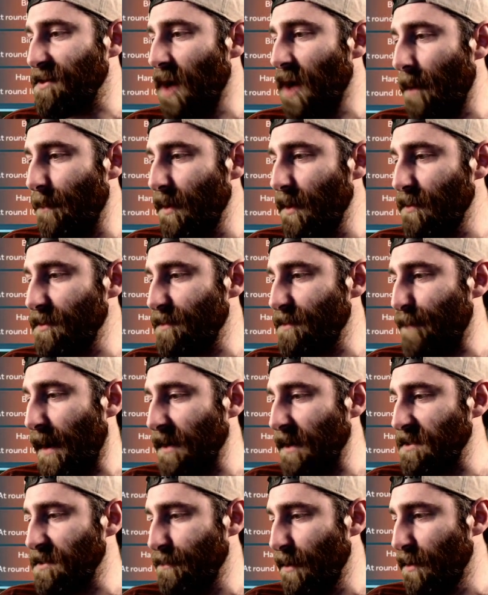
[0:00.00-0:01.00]
Top build is a
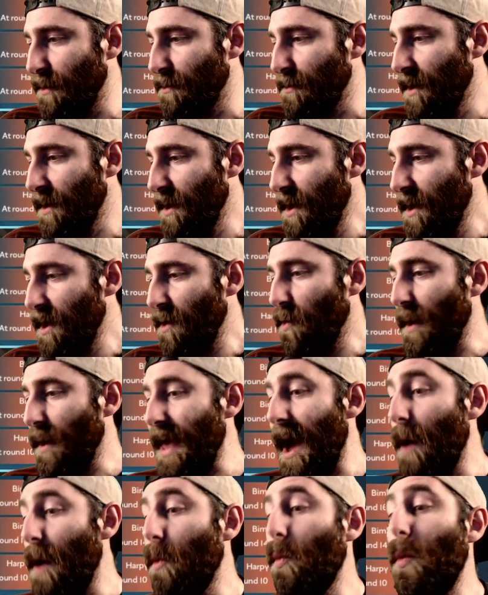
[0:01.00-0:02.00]
Punisher build.
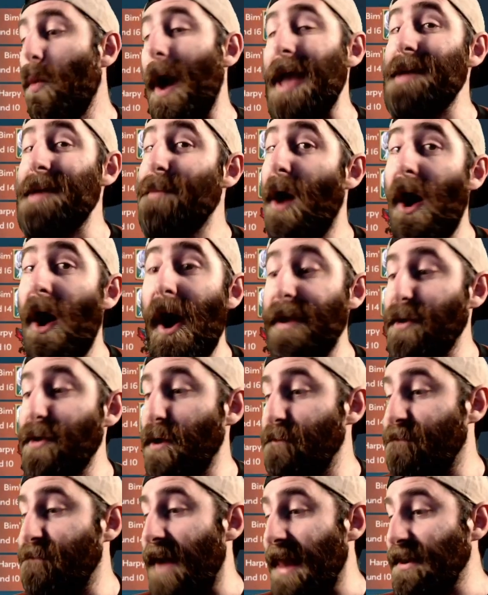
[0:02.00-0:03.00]
We are way behind
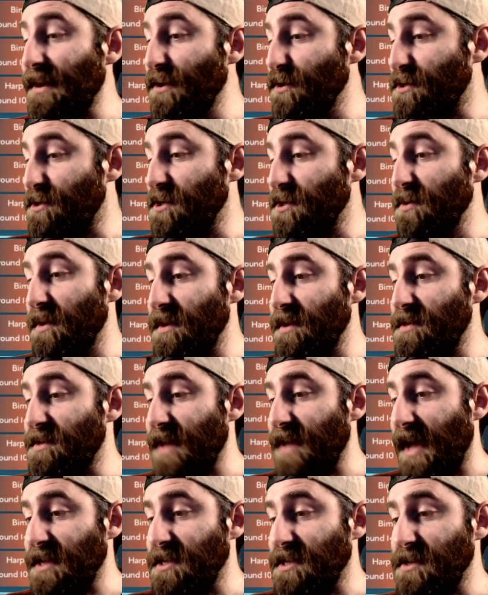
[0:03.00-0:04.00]
on value too at this
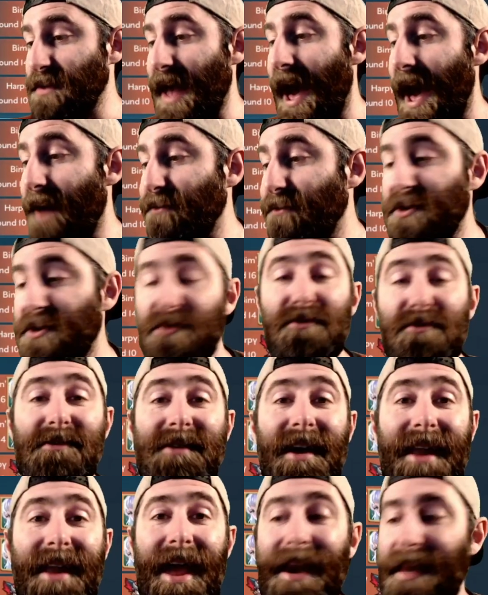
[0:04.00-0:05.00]
stage because we haven't
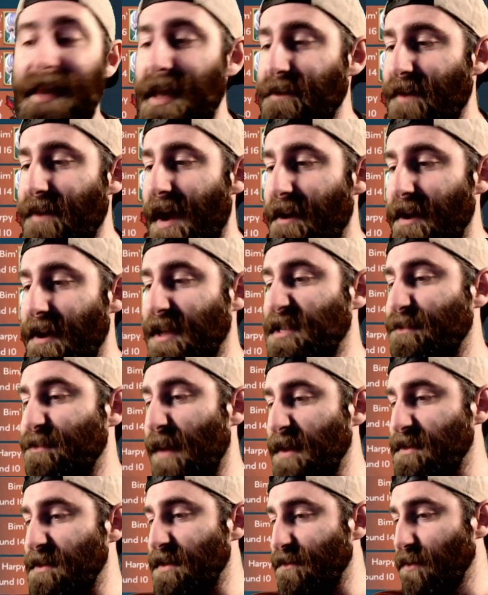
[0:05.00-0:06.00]
2-starred any of our
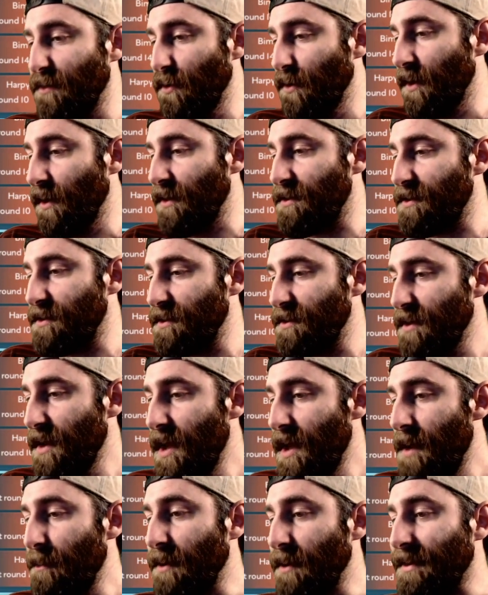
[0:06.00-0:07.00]
expensive units,
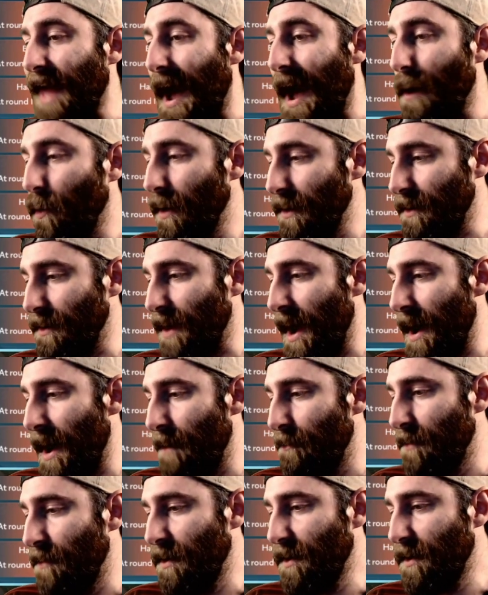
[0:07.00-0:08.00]
but that will
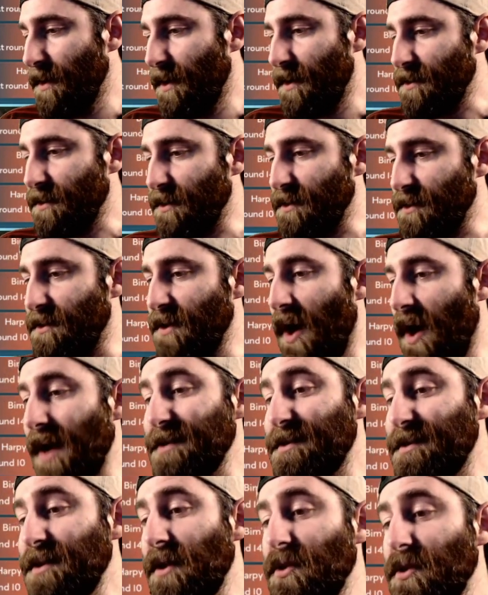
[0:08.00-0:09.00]
come. So it's
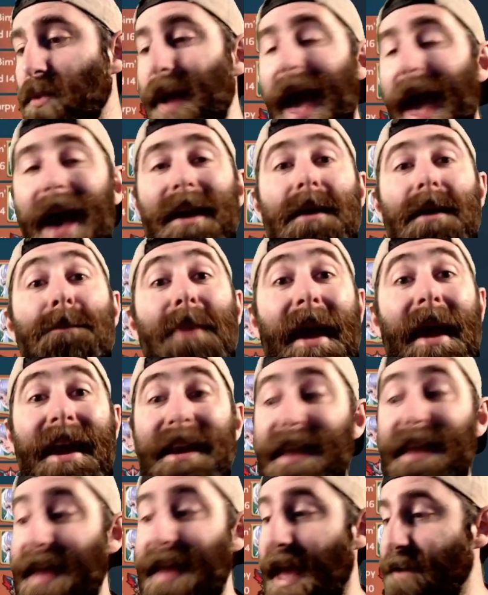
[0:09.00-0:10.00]
nice to know that we are
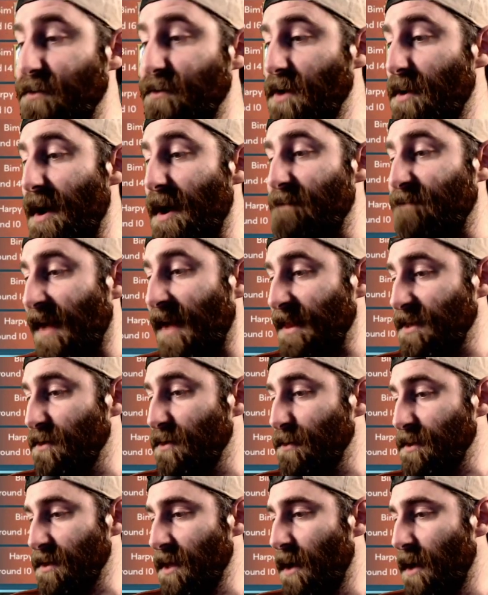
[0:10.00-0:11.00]
competing even though our
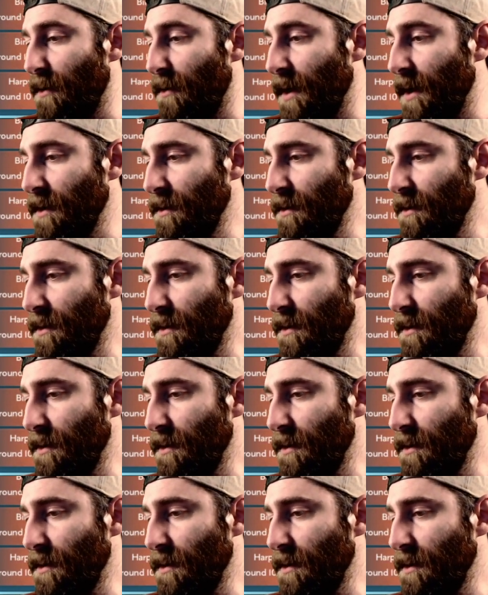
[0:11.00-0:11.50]
value is lower.